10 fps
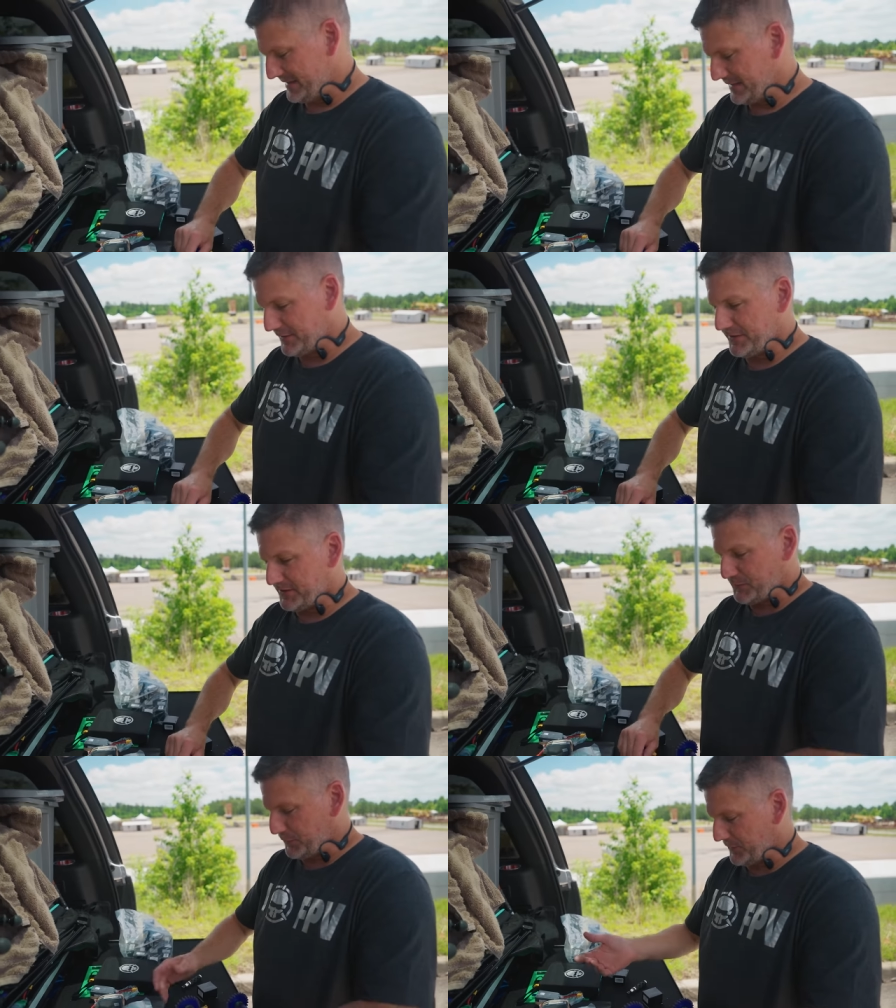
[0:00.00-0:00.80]
I literally
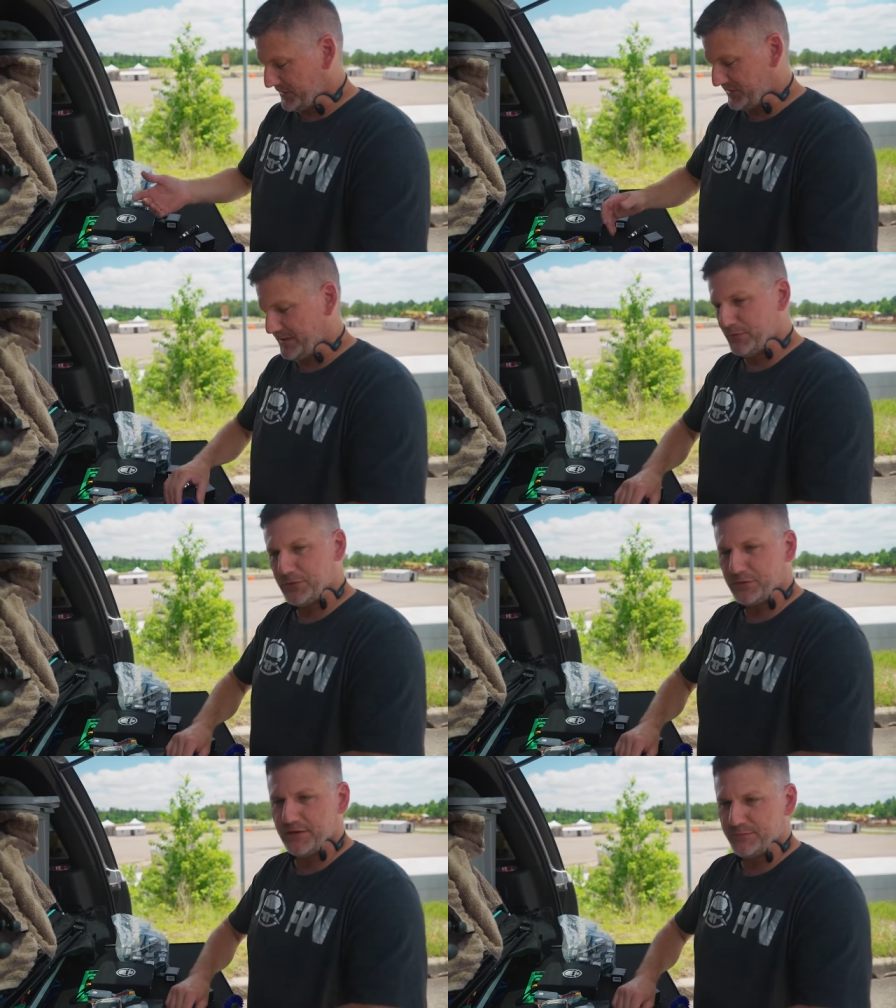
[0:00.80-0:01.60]
just pulled the same
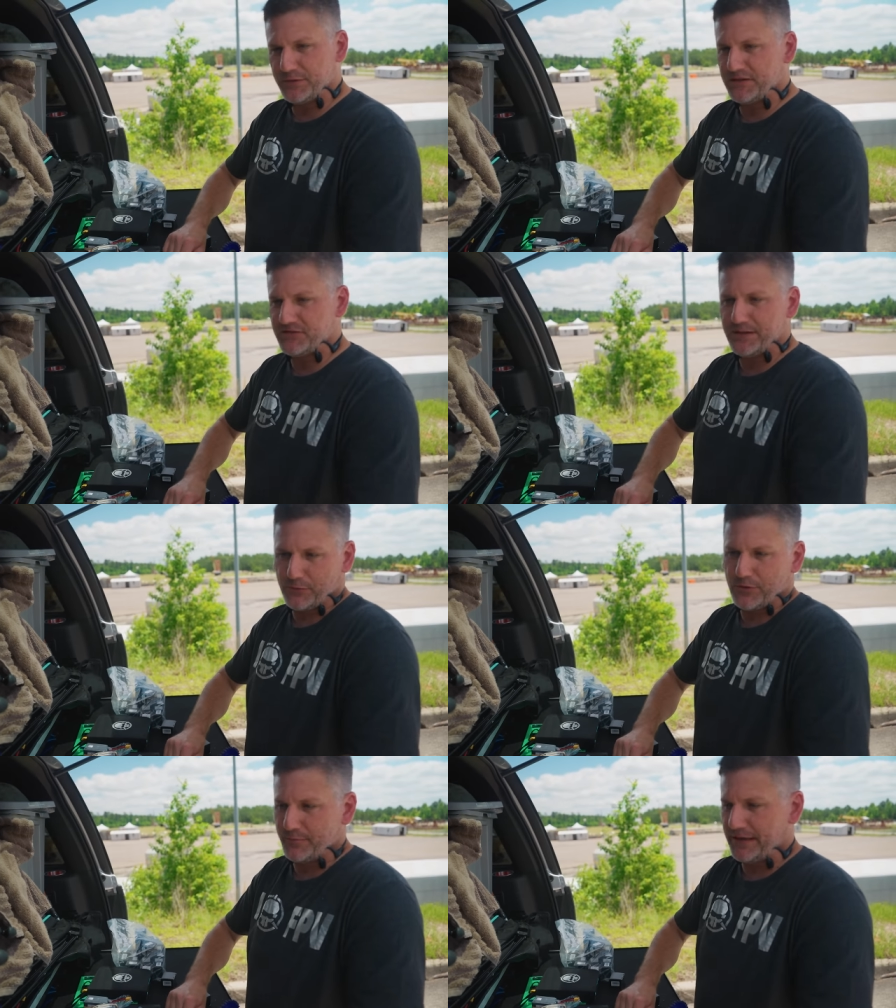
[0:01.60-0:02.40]
motor off and put the same
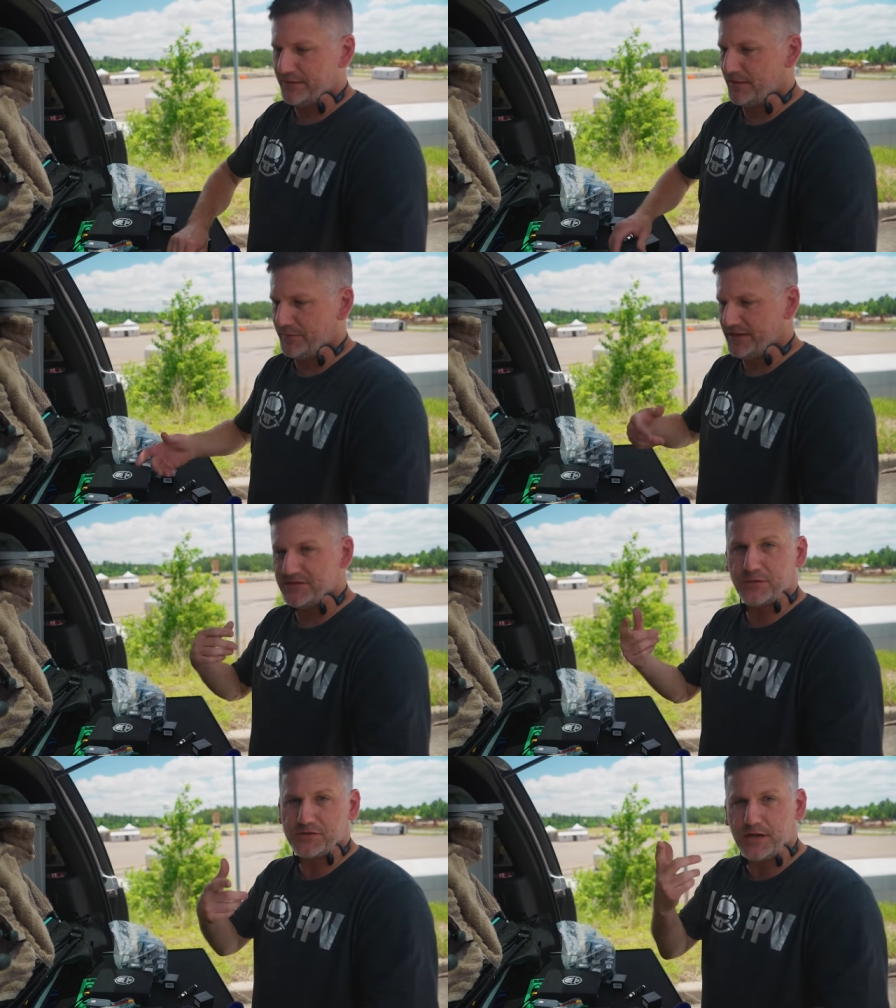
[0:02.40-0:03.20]
motor back on
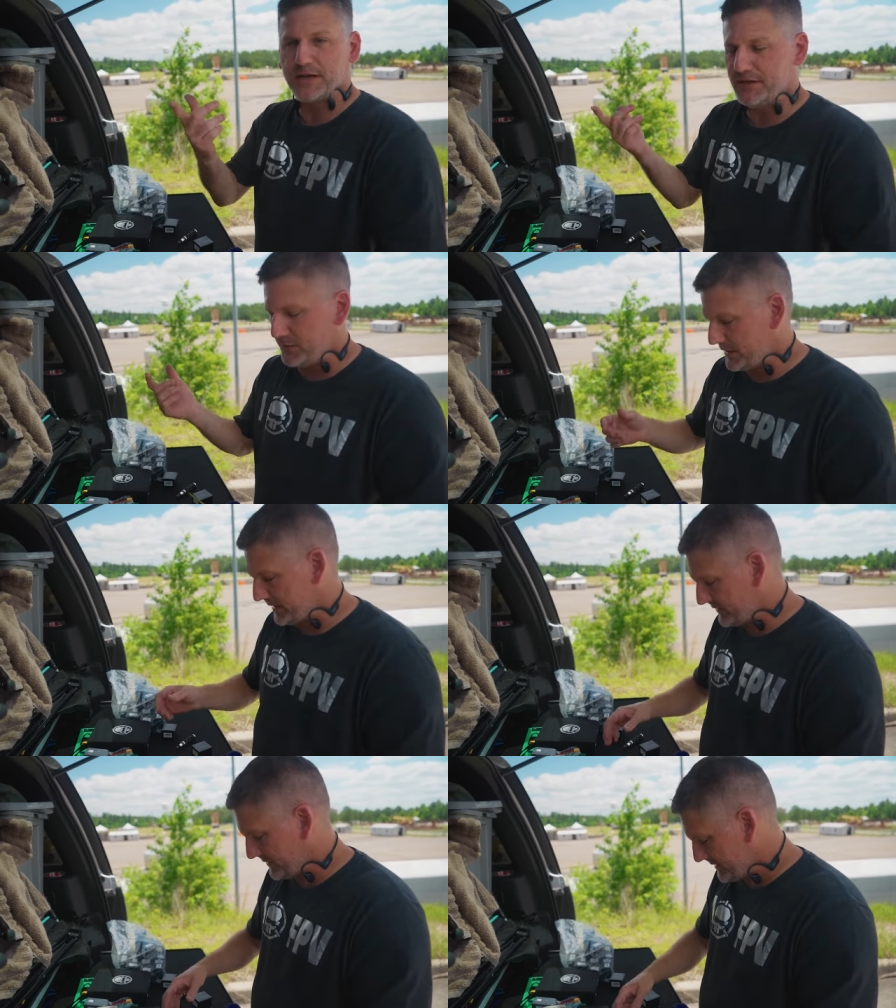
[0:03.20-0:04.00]
because I was talking to you
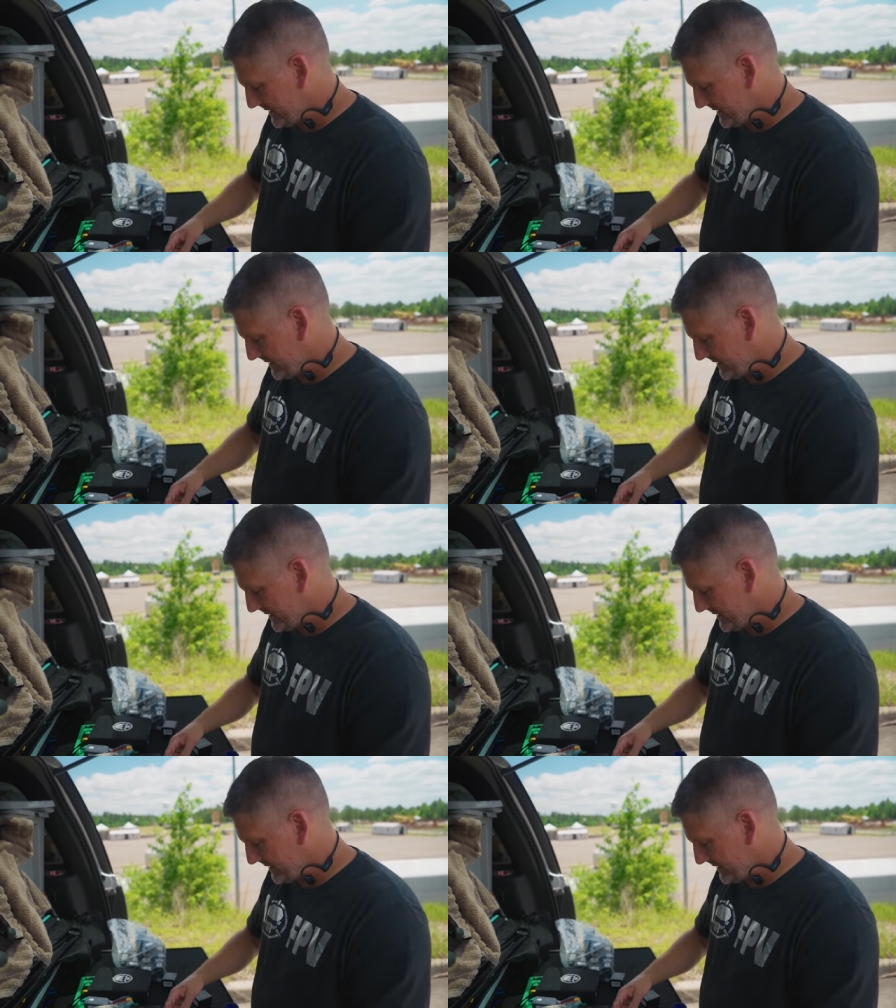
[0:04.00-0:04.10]
guys.